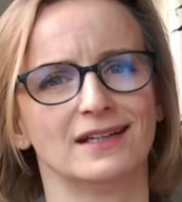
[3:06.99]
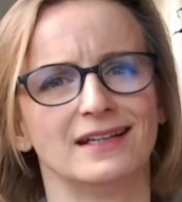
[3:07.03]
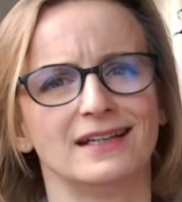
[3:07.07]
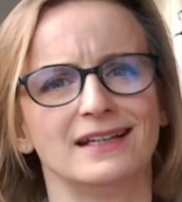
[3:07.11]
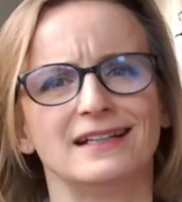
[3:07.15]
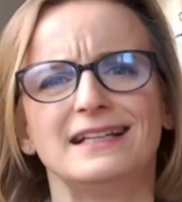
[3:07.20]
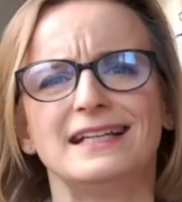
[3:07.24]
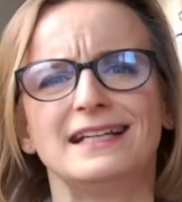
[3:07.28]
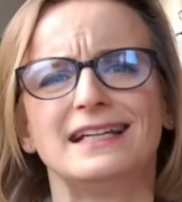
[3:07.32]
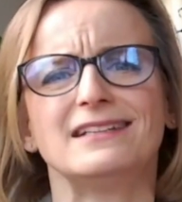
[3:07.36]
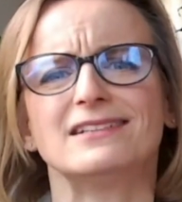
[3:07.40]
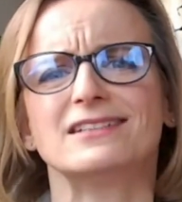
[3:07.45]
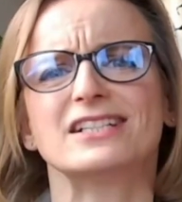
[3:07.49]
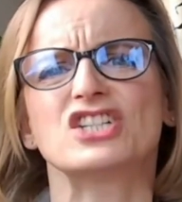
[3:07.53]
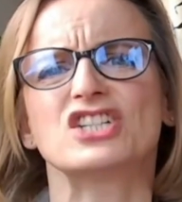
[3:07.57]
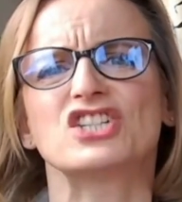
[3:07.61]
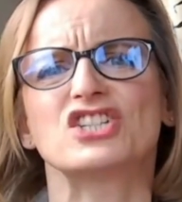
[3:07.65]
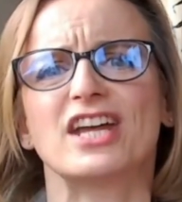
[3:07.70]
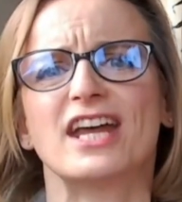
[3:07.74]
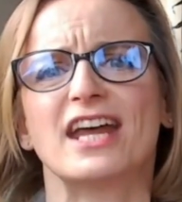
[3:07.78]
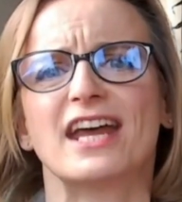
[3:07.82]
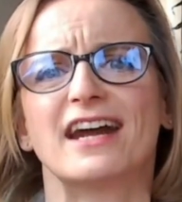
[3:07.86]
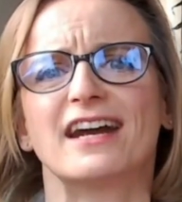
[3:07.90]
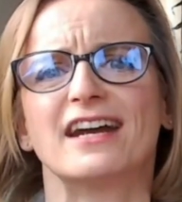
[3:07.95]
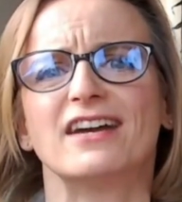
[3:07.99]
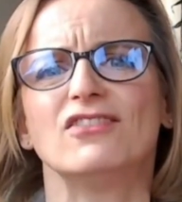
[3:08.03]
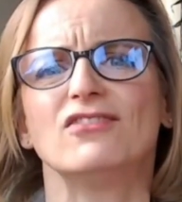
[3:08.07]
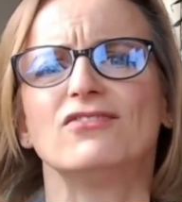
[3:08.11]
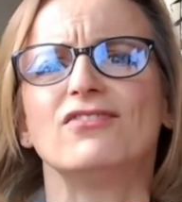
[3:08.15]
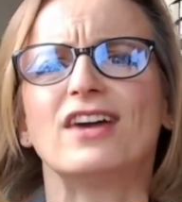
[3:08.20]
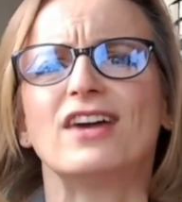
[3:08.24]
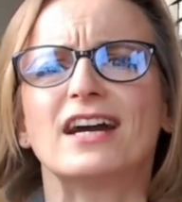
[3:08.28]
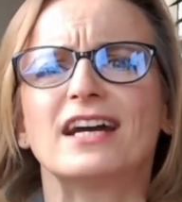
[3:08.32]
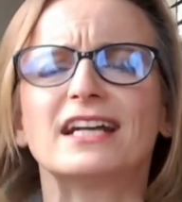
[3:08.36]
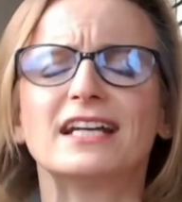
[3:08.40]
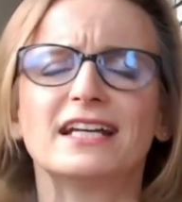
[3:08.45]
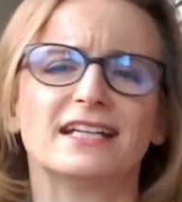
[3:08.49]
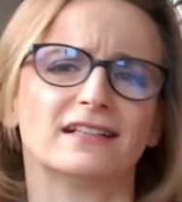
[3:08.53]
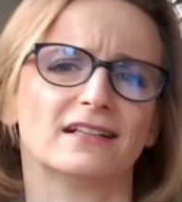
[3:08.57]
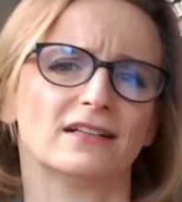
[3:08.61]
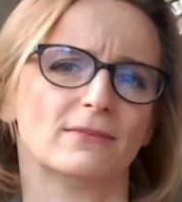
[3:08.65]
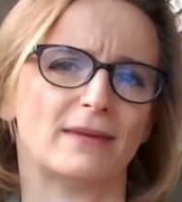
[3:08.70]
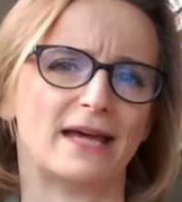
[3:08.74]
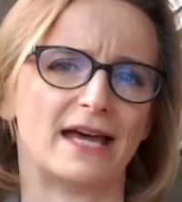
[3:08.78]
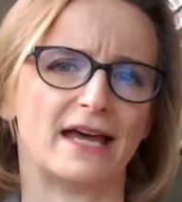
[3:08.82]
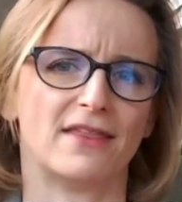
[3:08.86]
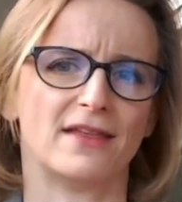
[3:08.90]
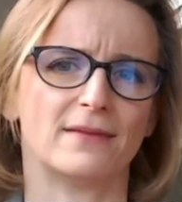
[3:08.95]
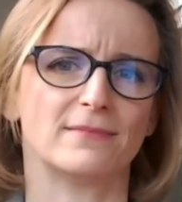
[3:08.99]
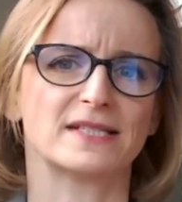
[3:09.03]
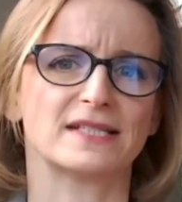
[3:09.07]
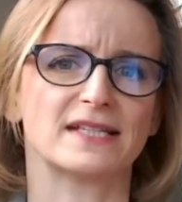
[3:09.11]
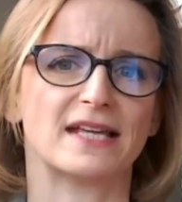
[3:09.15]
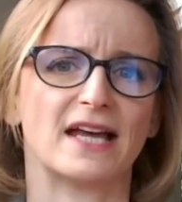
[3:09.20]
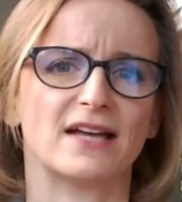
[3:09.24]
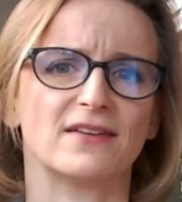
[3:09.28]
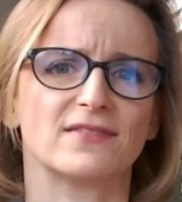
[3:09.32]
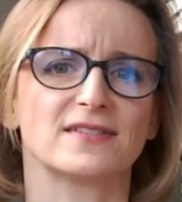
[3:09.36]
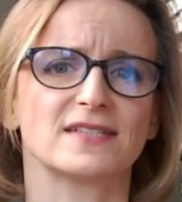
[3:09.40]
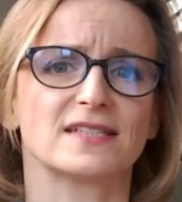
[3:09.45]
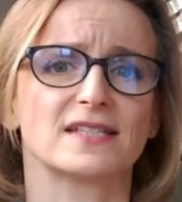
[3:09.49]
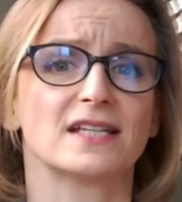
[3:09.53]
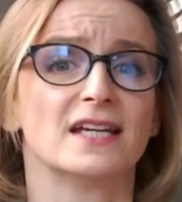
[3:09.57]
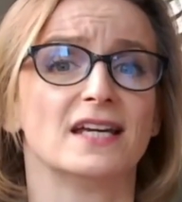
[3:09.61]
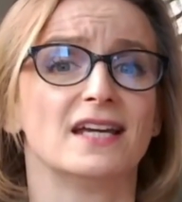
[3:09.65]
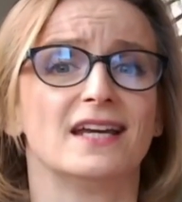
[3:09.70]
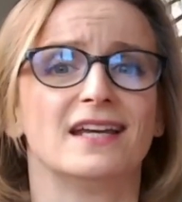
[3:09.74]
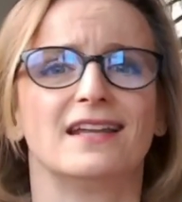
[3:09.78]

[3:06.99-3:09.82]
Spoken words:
Leaders share very little about themselves.